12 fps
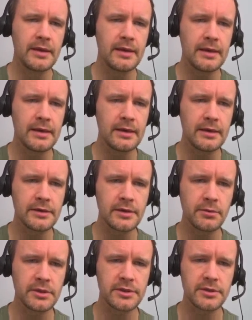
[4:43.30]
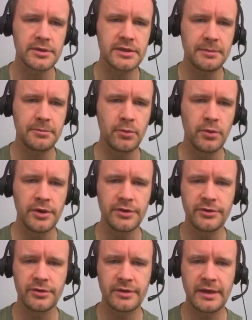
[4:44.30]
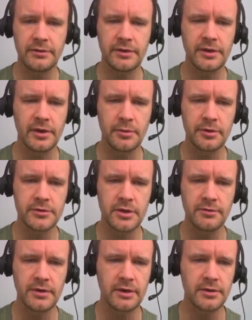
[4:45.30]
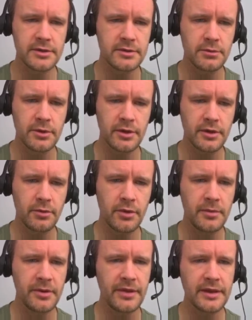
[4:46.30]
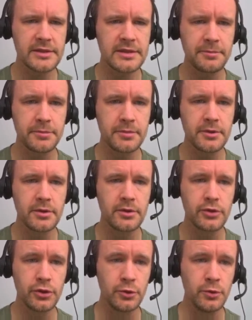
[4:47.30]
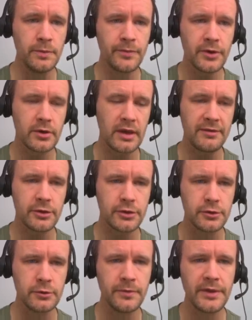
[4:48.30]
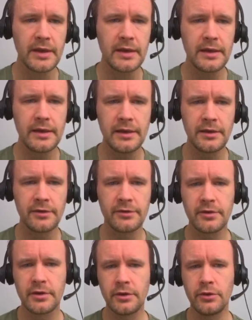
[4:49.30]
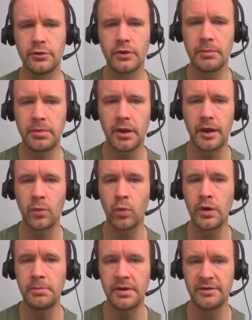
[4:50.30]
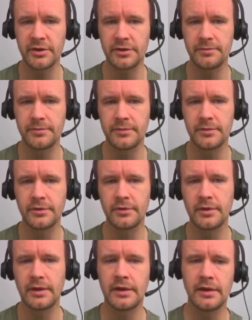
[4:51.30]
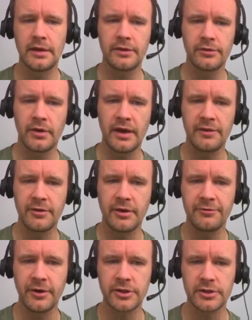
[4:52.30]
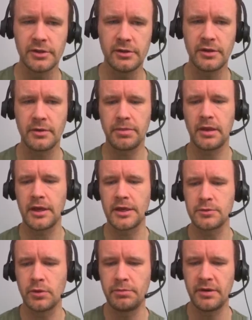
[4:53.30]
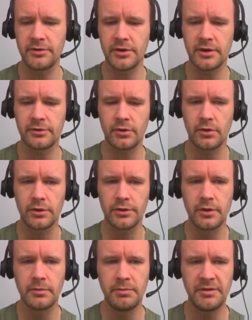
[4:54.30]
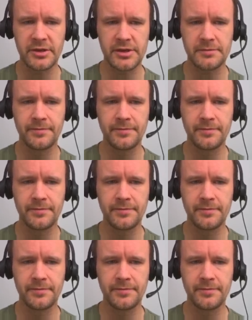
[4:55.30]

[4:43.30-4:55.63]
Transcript: Uh, well, so step one is just counting the number of sunflowers. We're not going to worry about that. Step two, or level two, is you apply one pivot. Uh, so I have a function that applies one pivot. It's called pivot.